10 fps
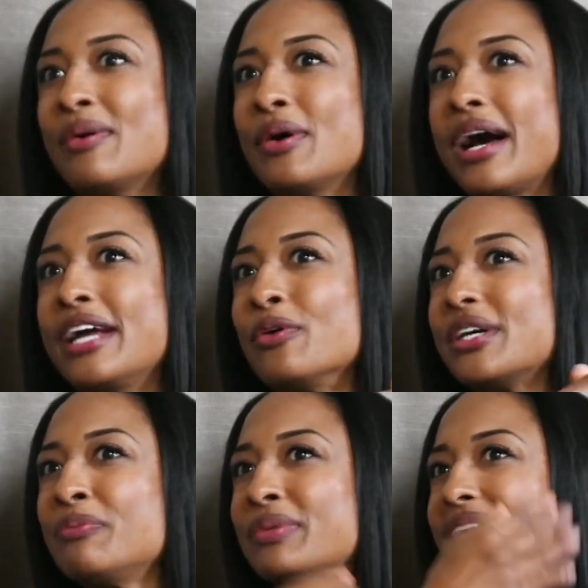I don't get to
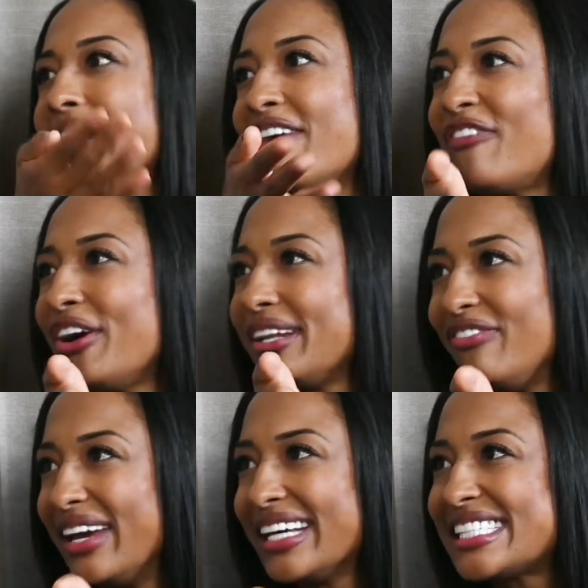plan that far in
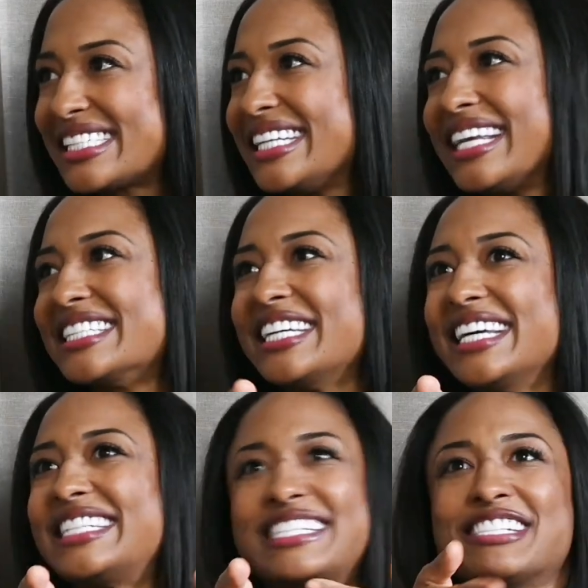advance.
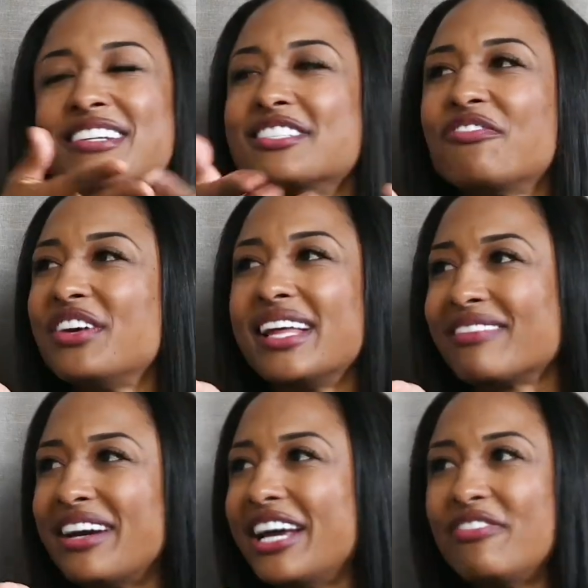It just doesn't feel like my
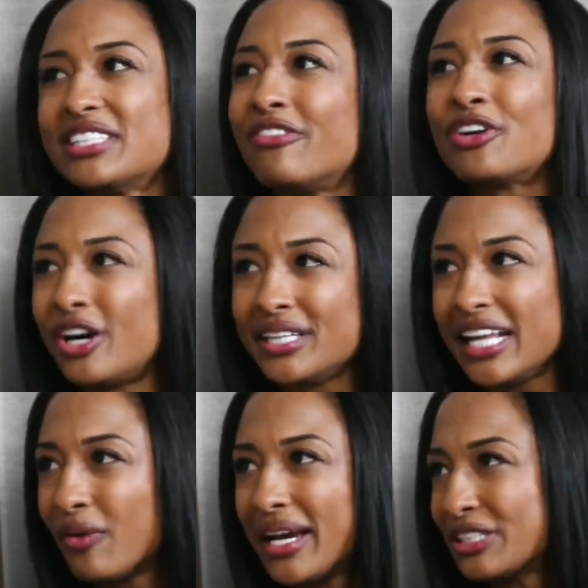life has ever gone that
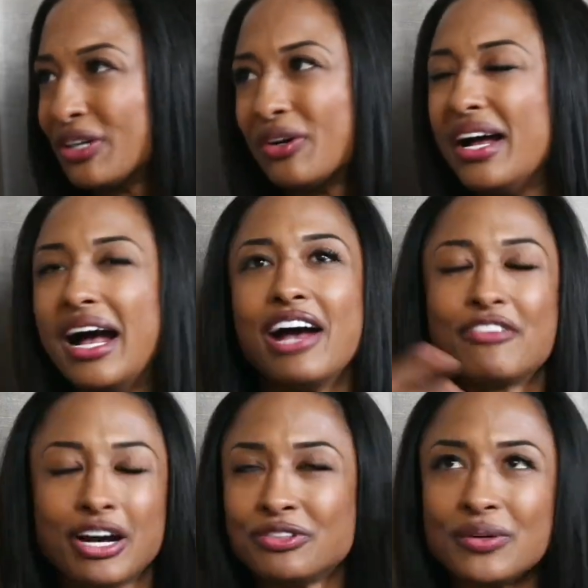way. So I've
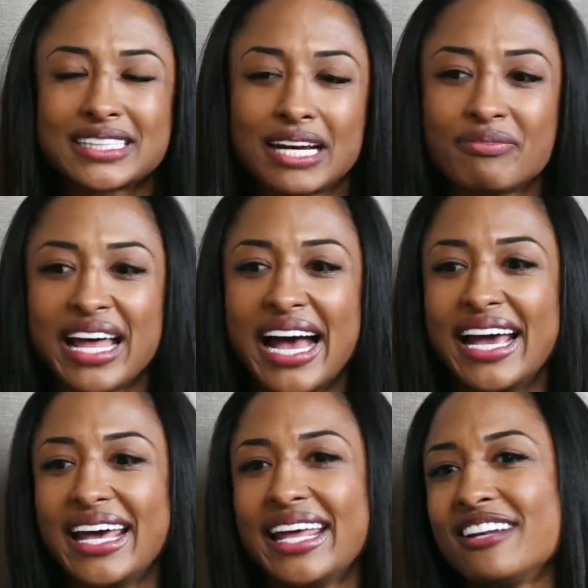come to accept that,
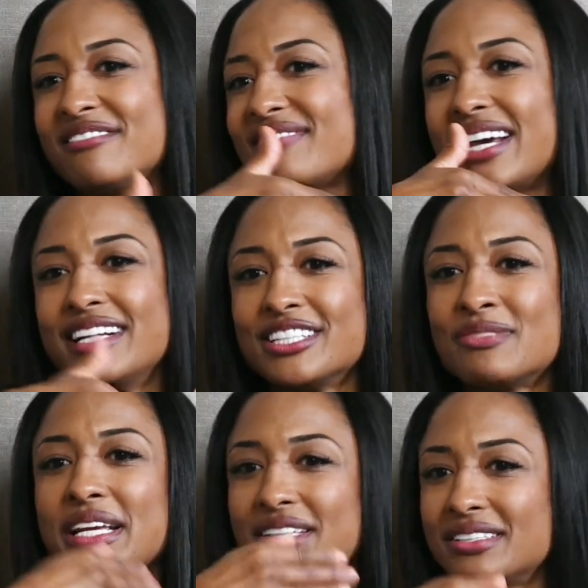and I just
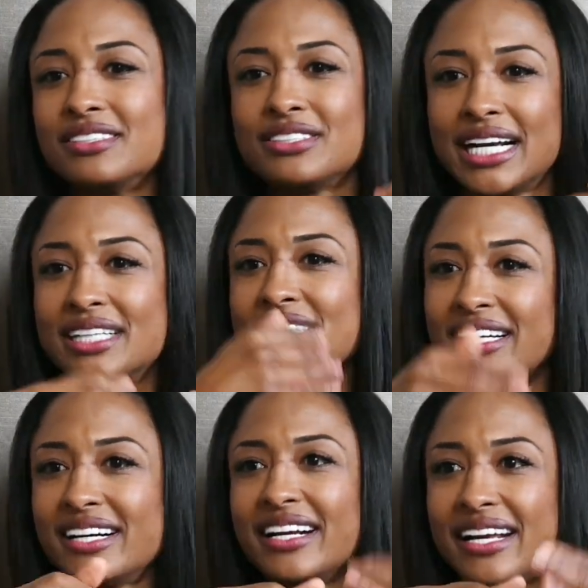make decisions as
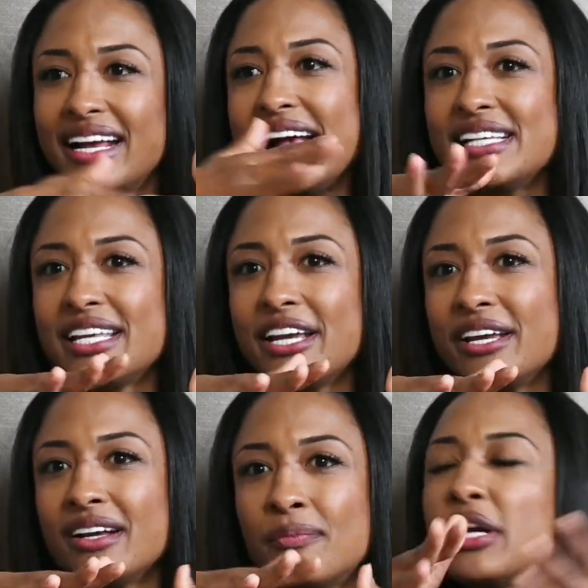they
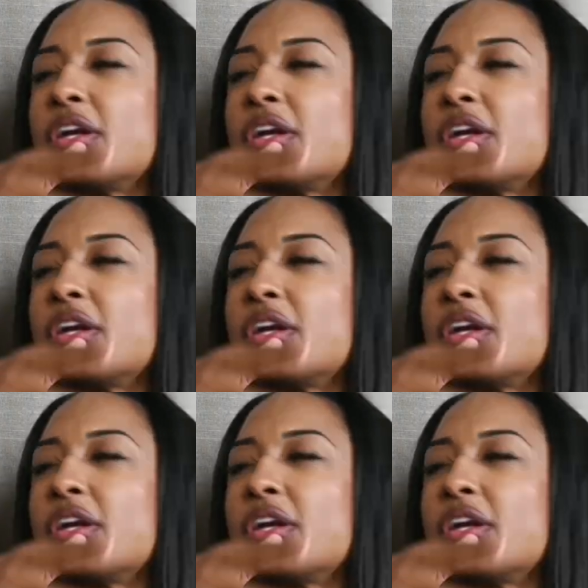appear.